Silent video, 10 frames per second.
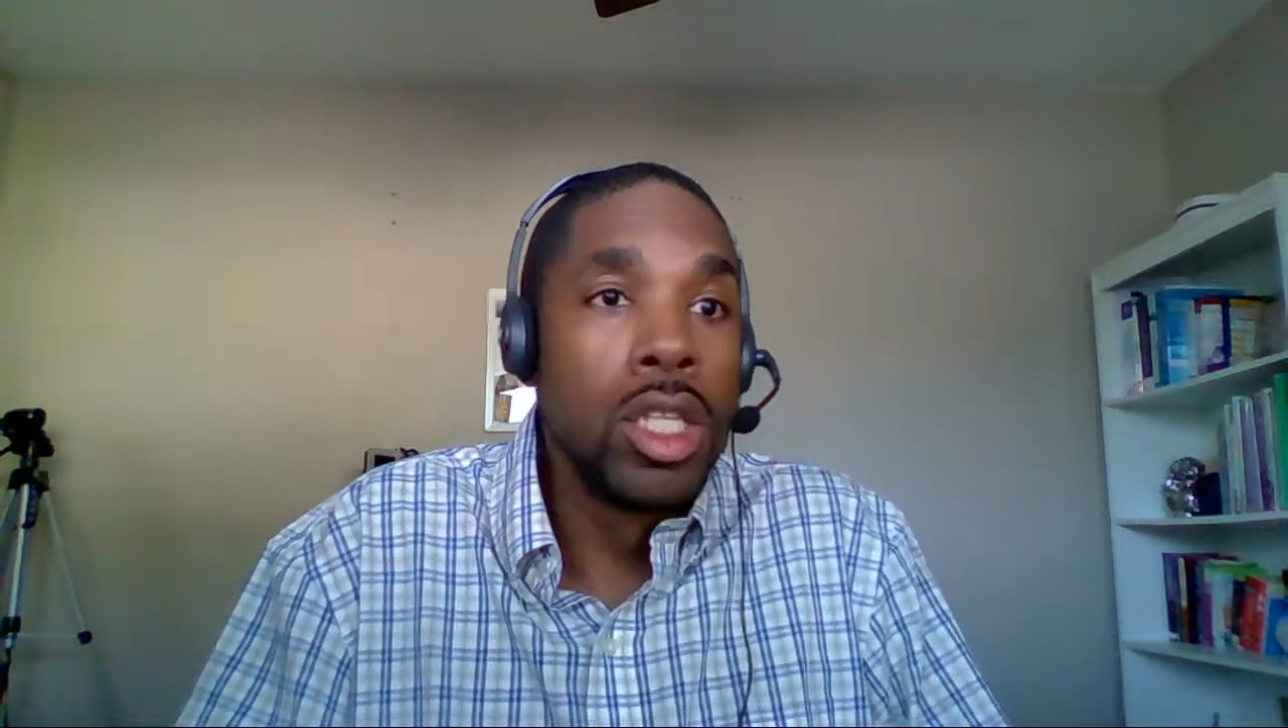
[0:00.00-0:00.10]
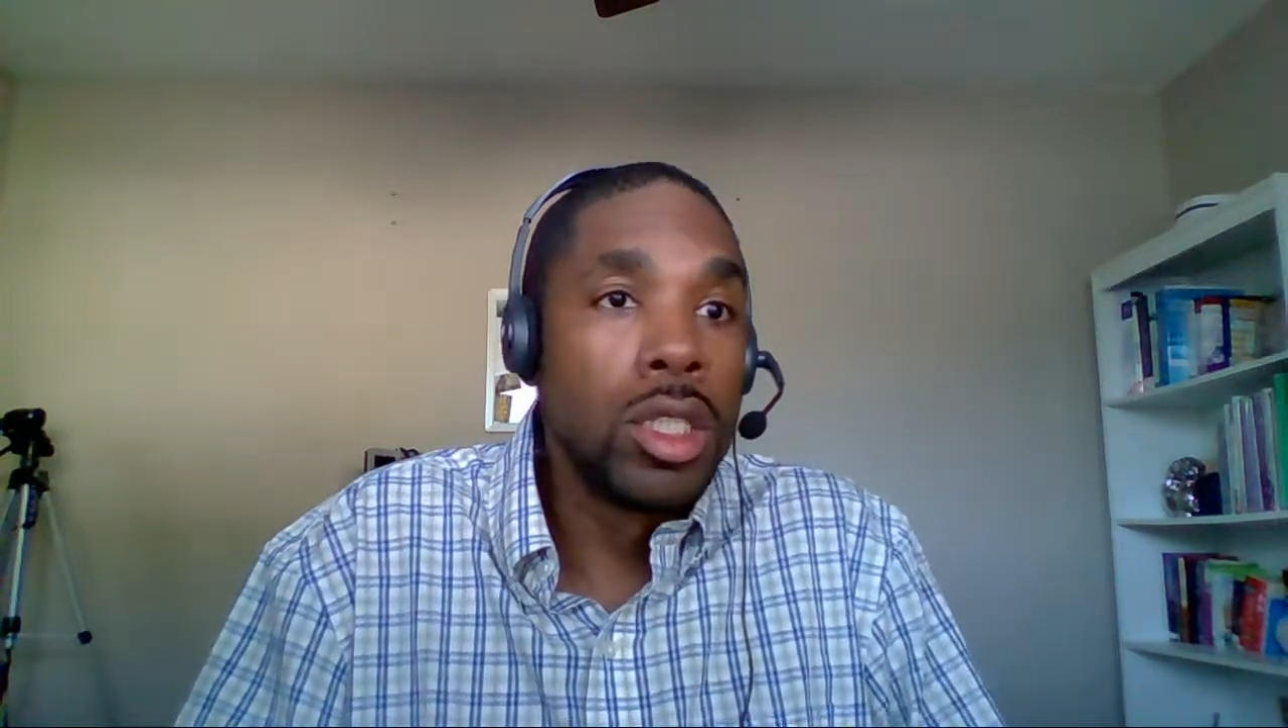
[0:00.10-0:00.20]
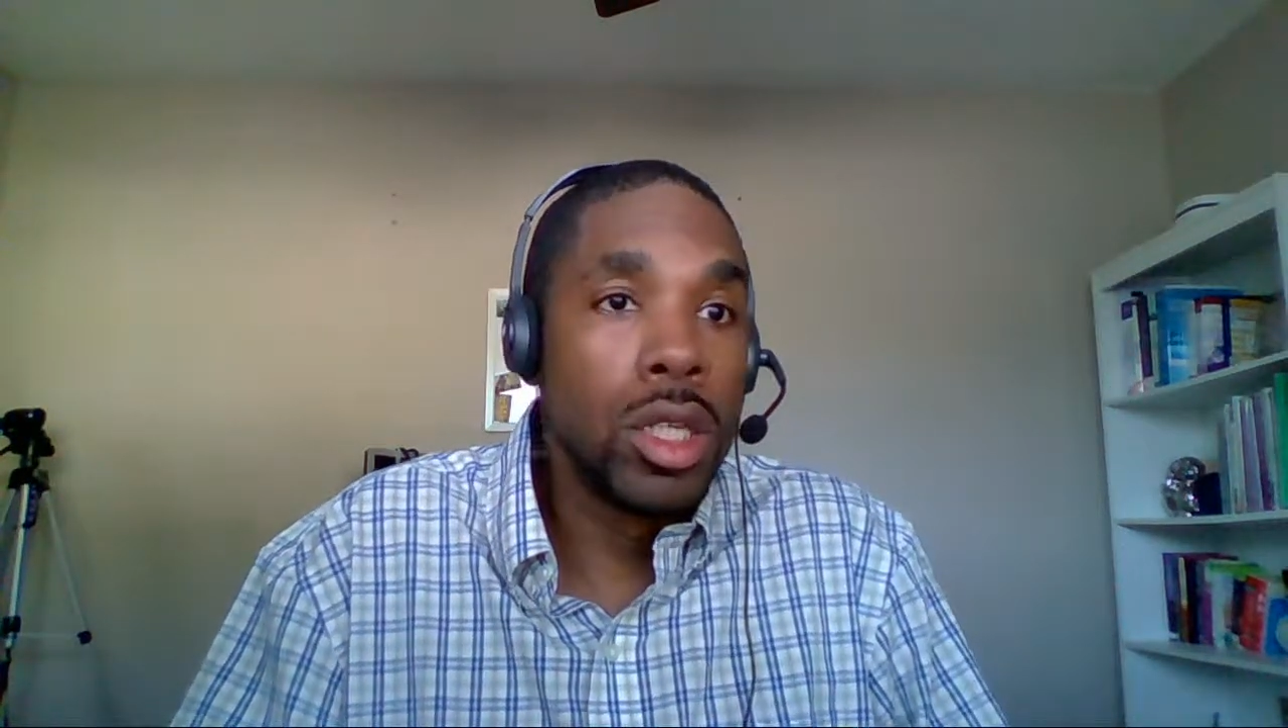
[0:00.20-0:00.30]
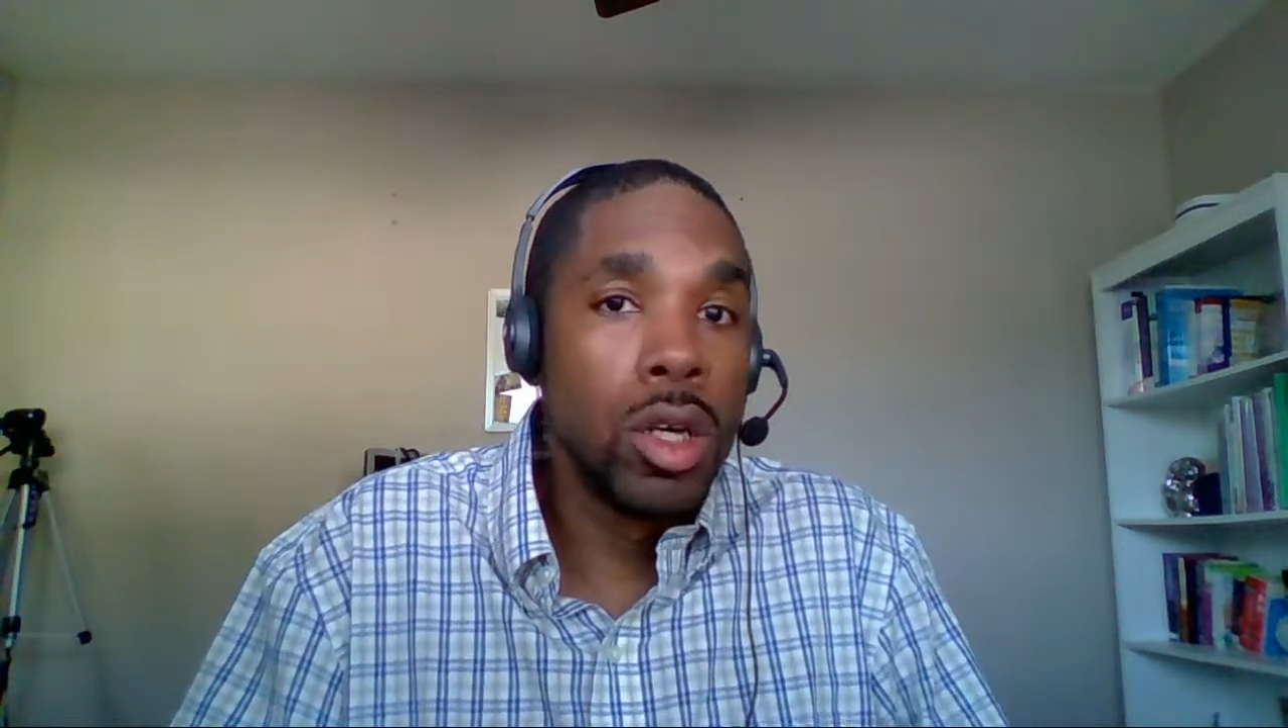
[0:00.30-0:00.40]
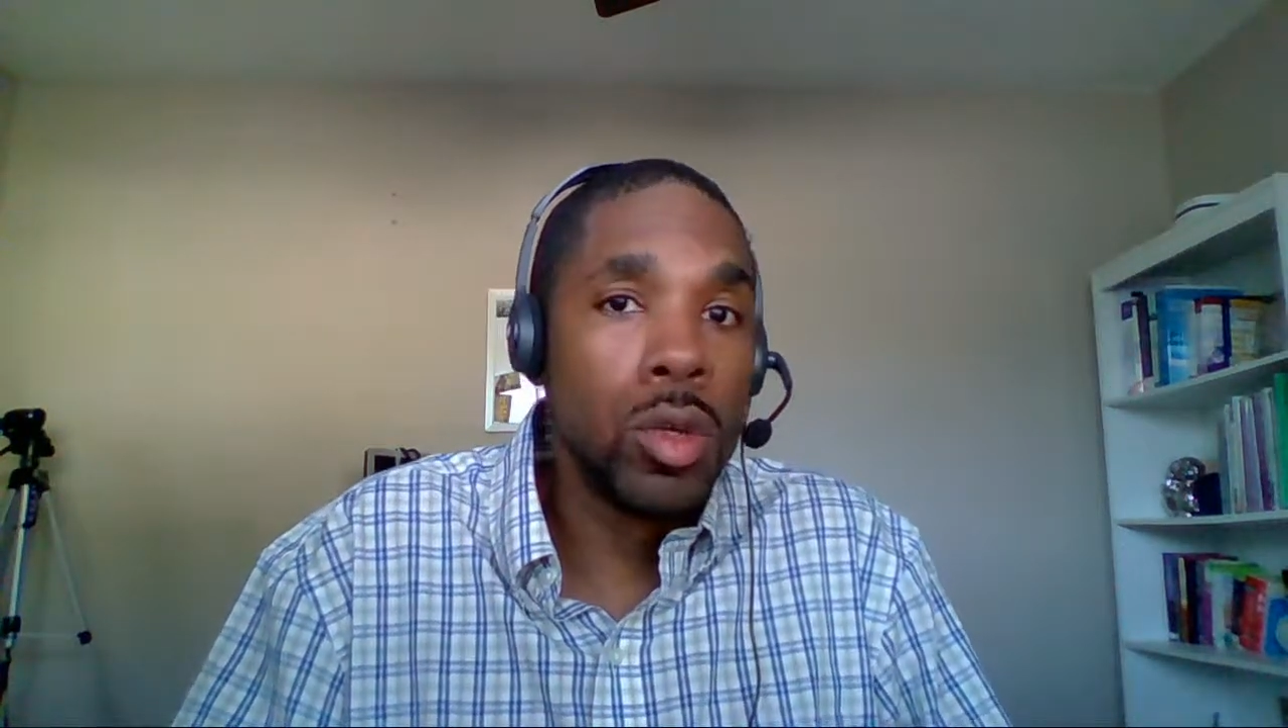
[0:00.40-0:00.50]

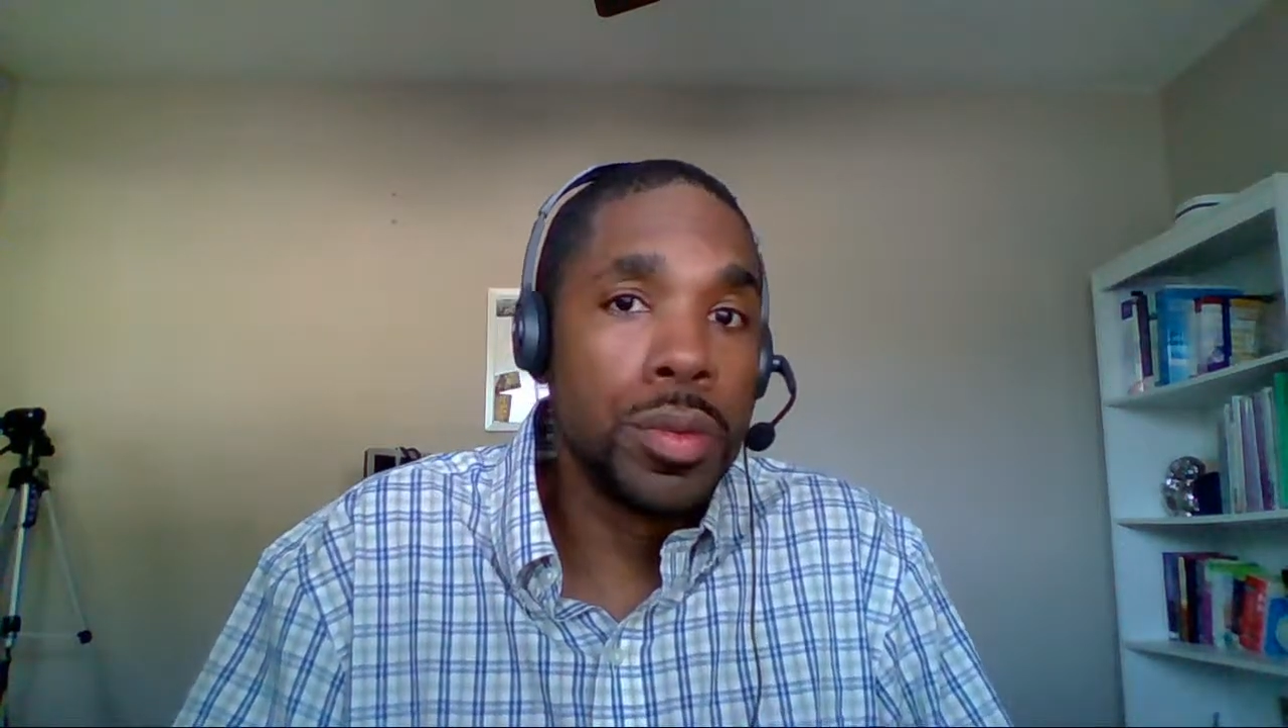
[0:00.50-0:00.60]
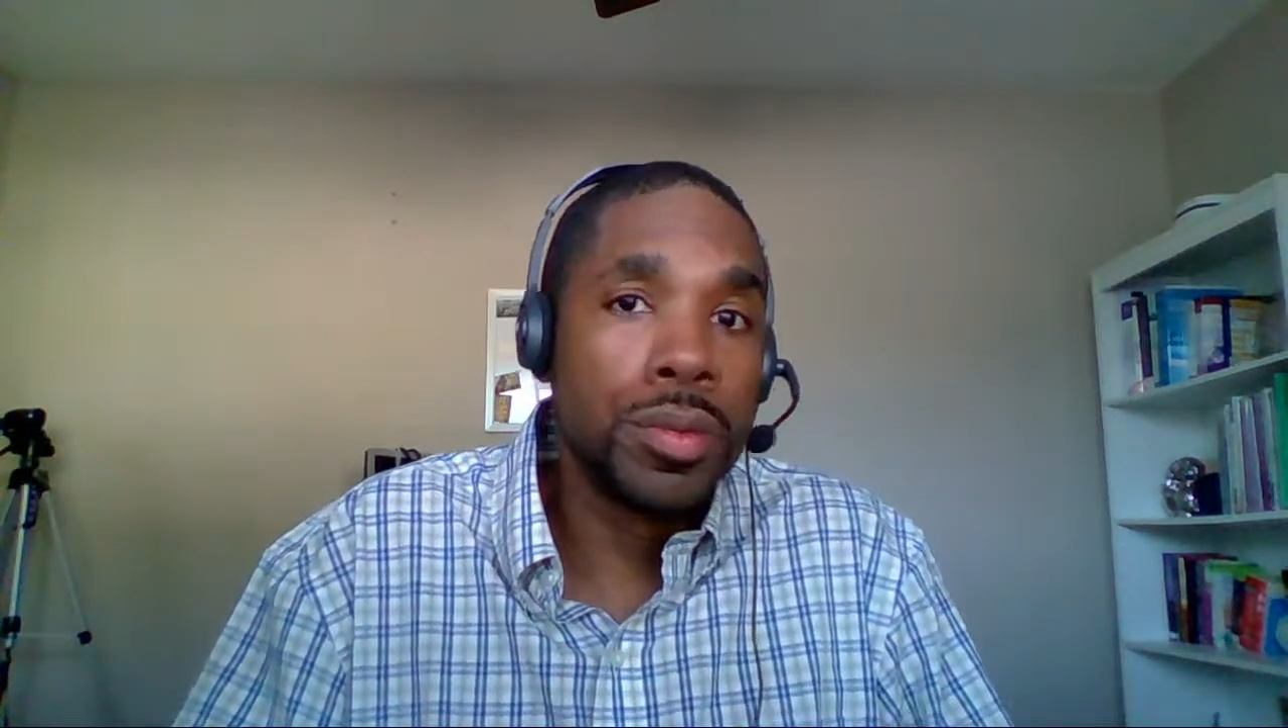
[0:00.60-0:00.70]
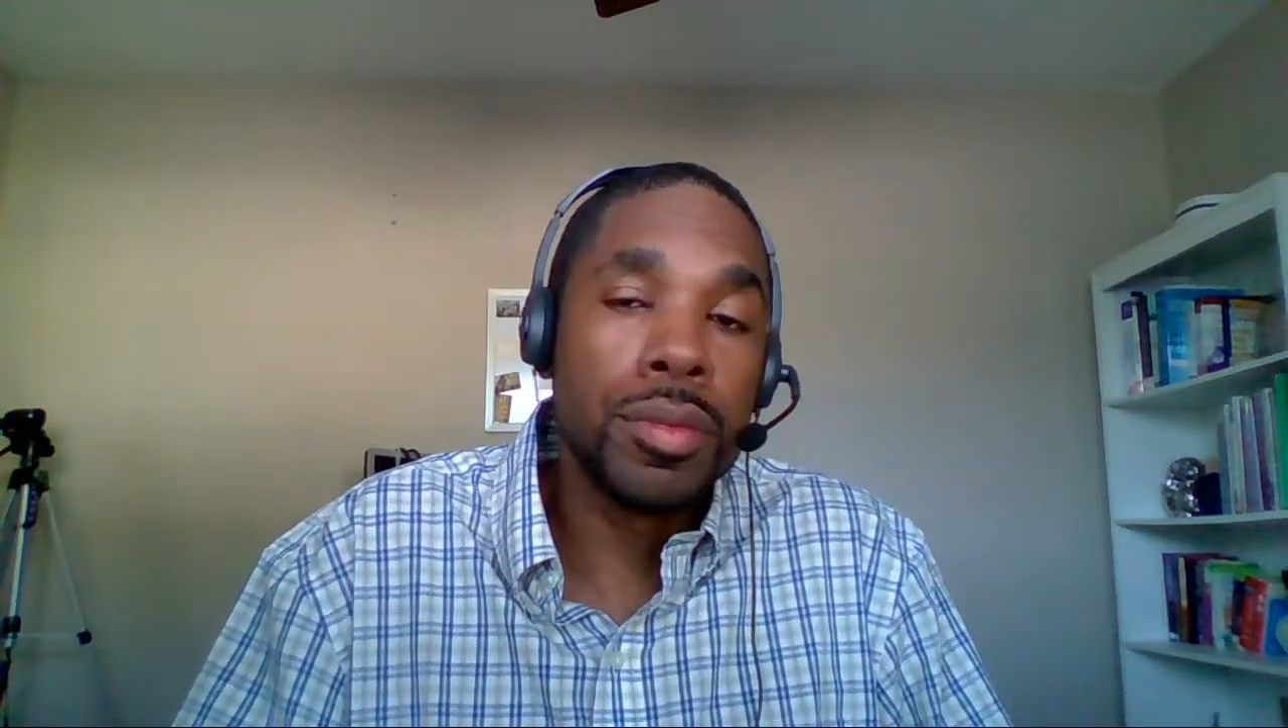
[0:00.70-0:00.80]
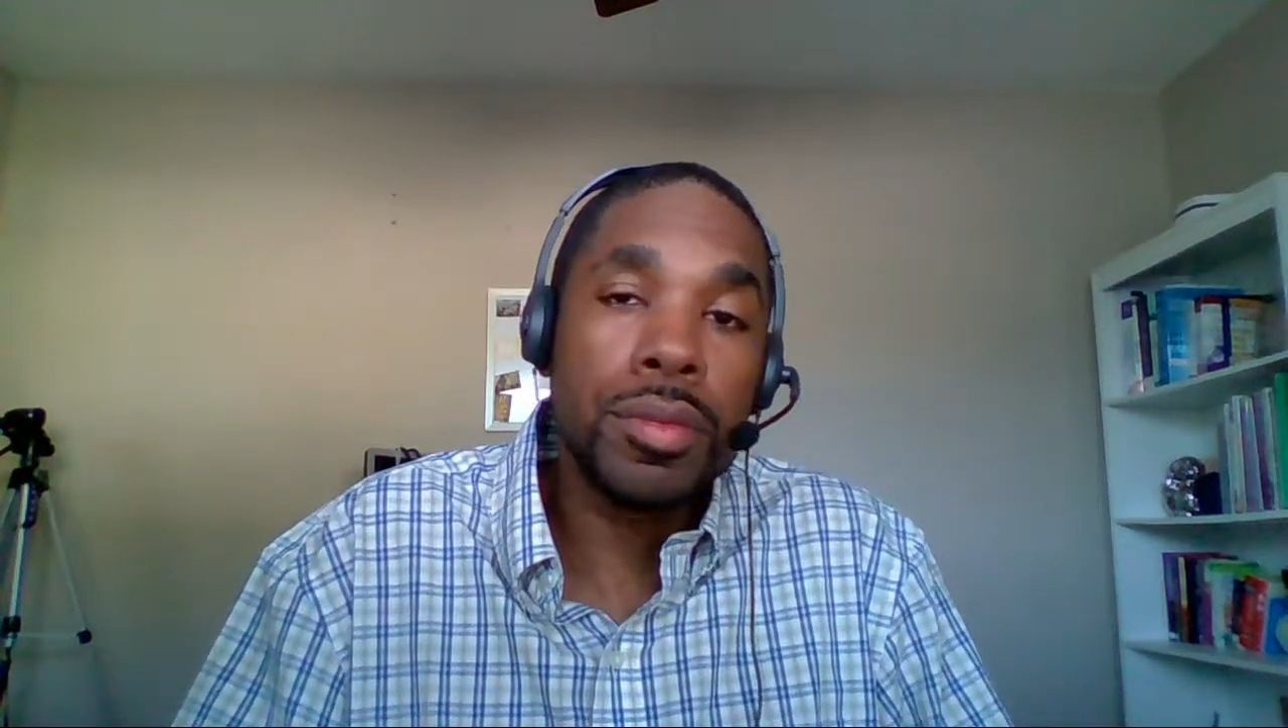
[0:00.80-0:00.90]
So